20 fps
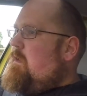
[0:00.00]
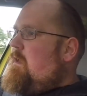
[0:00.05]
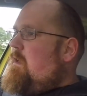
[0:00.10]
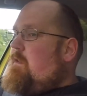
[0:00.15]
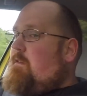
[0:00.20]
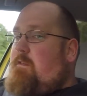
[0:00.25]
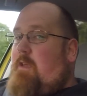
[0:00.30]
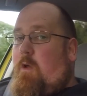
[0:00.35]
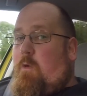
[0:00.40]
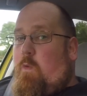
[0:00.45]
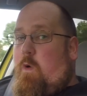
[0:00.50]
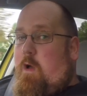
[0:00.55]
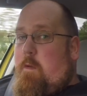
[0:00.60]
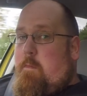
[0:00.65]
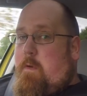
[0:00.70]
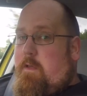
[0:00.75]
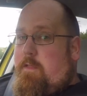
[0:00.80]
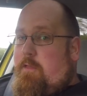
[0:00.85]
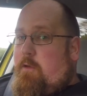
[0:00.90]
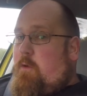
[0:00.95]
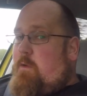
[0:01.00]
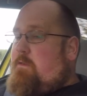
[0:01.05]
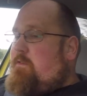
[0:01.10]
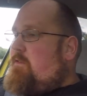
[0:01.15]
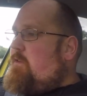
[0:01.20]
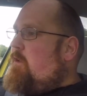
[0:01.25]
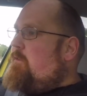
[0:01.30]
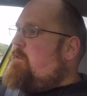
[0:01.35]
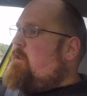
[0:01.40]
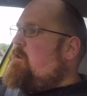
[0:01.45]
So what are my thoughts
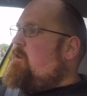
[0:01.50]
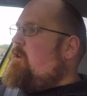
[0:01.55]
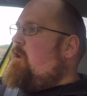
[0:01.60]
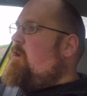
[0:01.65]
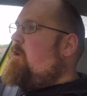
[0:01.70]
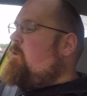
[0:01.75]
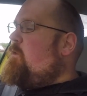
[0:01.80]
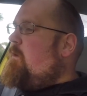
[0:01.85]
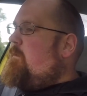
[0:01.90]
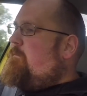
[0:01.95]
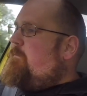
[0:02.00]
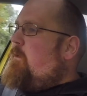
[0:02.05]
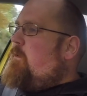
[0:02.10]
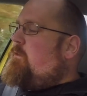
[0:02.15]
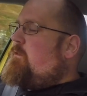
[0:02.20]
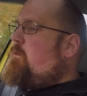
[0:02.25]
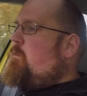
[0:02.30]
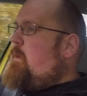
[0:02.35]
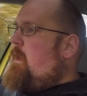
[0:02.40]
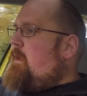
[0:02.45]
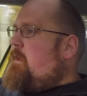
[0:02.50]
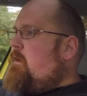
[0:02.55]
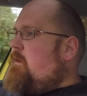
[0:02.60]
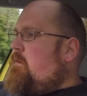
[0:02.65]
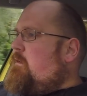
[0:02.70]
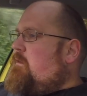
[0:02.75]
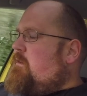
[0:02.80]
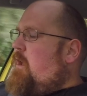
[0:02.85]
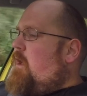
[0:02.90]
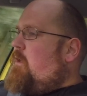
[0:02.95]
on the new
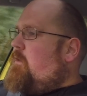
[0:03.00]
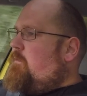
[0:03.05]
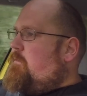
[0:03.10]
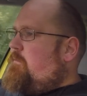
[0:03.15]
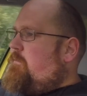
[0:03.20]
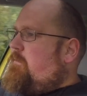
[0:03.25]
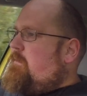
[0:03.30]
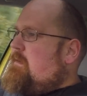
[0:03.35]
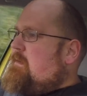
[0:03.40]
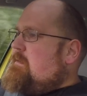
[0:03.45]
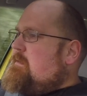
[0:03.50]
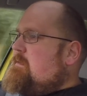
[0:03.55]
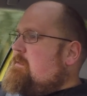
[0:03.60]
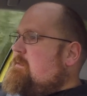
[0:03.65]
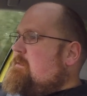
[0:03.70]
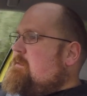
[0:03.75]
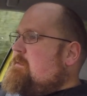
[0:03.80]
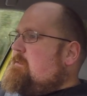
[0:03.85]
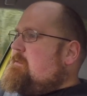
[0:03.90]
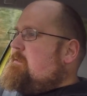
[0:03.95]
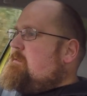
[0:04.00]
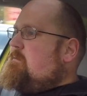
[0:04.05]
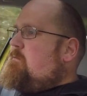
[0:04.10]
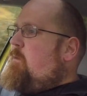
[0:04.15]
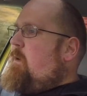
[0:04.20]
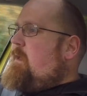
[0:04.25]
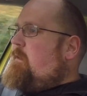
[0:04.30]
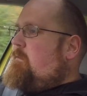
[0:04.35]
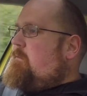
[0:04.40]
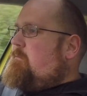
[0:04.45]
Volkswagen Golf?
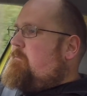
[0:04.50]
Well,